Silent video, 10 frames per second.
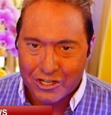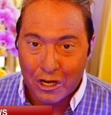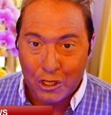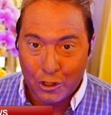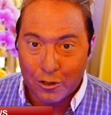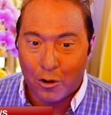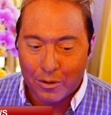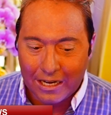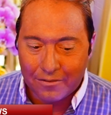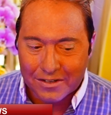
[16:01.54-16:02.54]
in inflation.
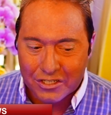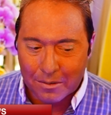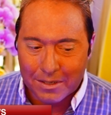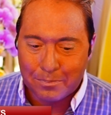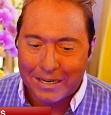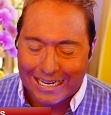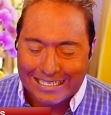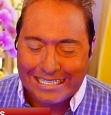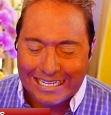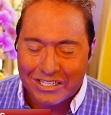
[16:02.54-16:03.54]
You don't need Fed
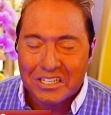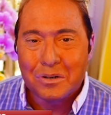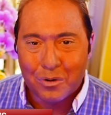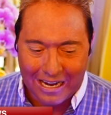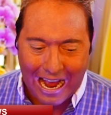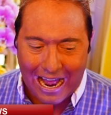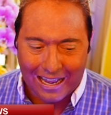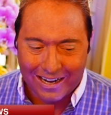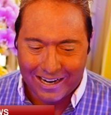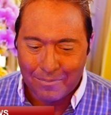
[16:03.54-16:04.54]
stimulus because this is the
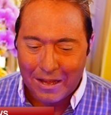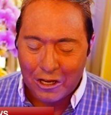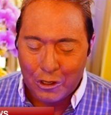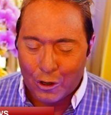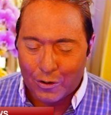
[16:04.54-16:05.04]
reality.